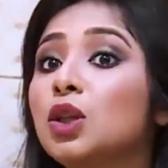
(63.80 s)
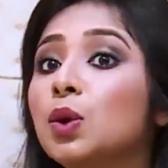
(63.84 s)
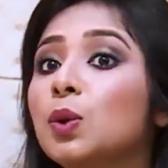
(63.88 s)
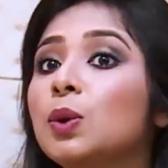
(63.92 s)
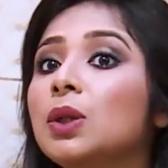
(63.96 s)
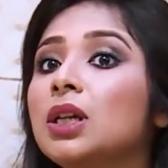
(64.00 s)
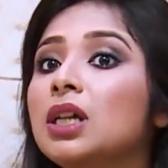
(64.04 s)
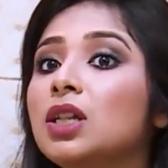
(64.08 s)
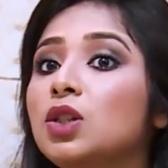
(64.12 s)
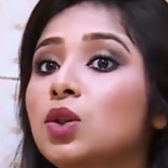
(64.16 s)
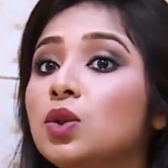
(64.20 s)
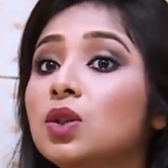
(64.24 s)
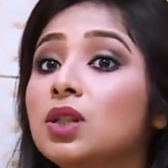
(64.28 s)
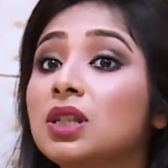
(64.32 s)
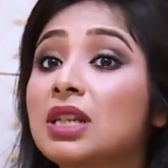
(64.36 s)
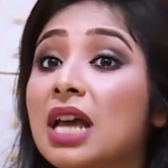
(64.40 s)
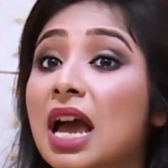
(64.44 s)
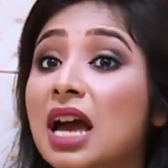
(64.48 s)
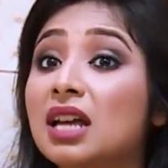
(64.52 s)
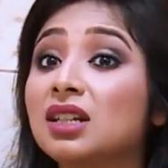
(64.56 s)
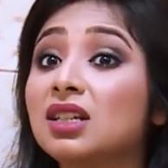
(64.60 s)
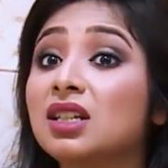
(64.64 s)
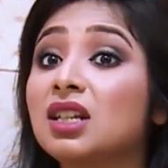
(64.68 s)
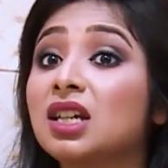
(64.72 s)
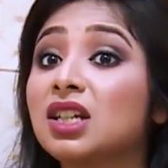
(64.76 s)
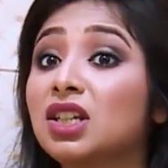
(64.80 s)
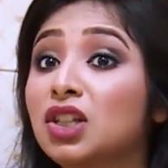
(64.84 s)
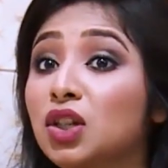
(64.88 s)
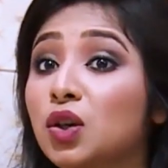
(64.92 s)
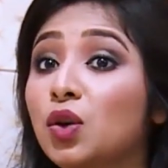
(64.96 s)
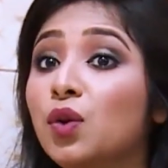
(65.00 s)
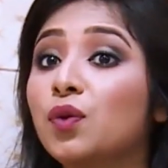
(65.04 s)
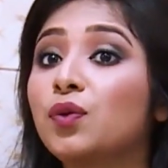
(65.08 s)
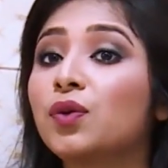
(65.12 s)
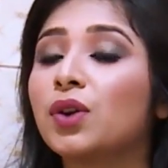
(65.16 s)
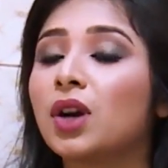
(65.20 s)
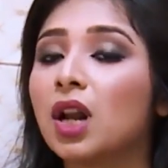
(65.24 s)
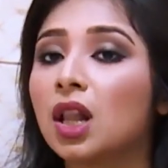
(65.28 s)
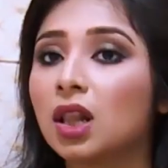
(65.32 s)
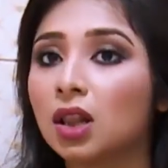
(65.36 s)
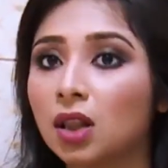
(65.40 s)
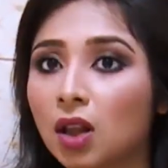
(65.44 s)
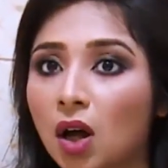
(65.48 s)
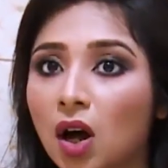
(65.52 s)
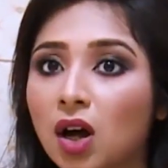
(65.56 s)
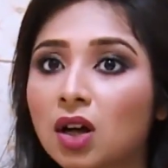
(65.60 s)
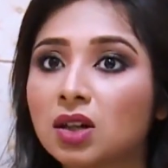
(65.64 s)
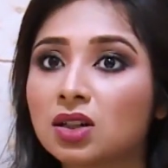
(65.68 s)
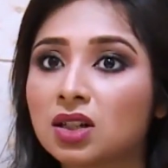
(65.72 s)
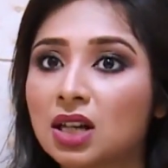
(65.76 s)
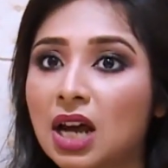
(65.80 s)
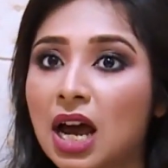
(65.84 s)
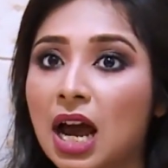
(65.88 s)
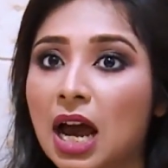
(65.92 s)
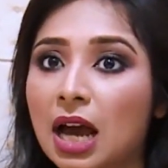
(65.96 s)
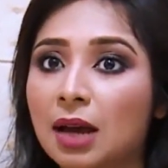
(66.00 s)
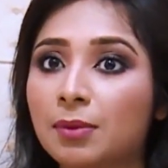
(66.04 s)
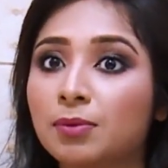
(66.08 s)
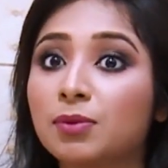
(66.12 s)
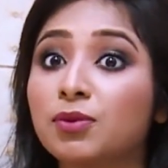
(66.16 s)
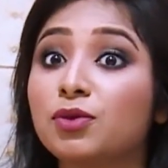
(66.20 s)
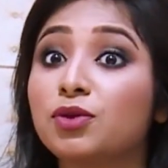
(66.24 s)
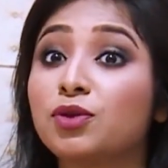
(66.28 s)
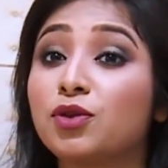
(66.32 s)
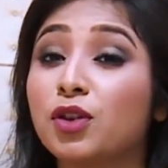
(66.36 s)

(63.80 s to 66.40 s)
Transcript: you need to stand in a queue for a long time